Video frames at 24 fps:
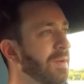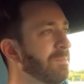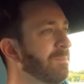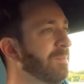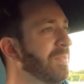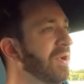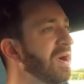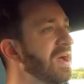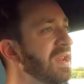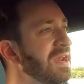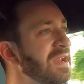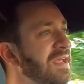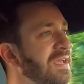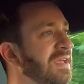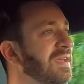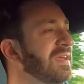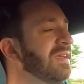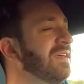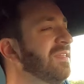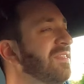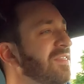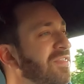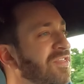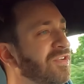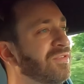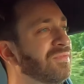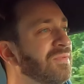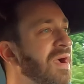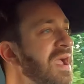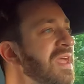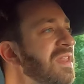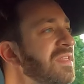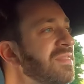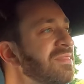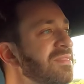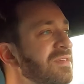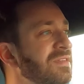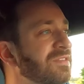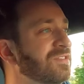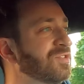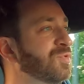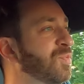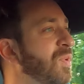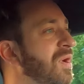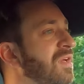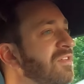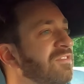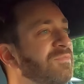but they're right in the
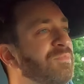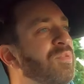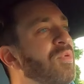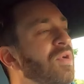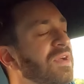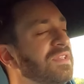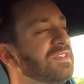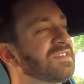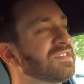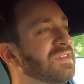12 point